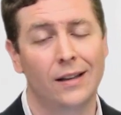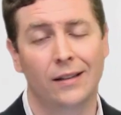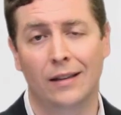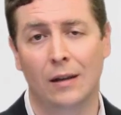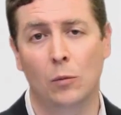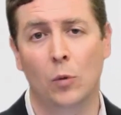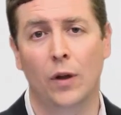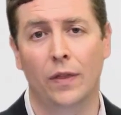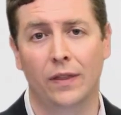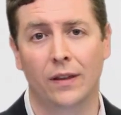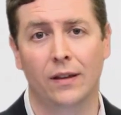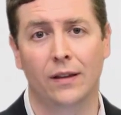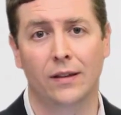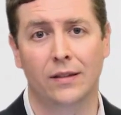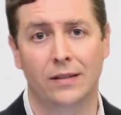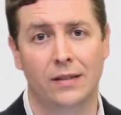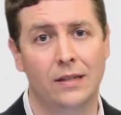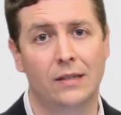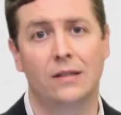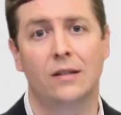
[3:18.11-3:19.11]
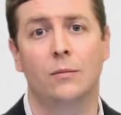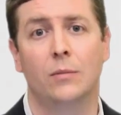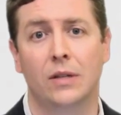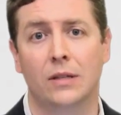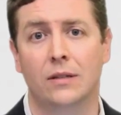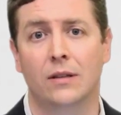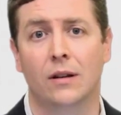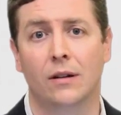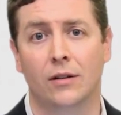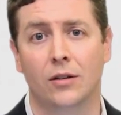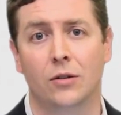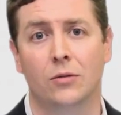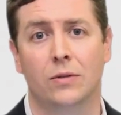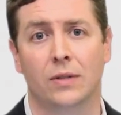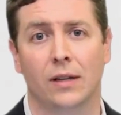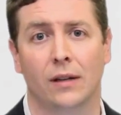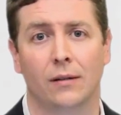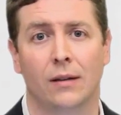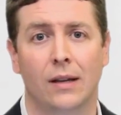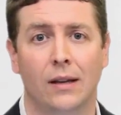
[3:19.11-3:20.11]
than what the system is they're
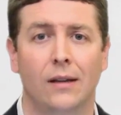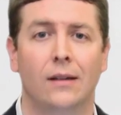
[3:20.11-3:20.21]
using.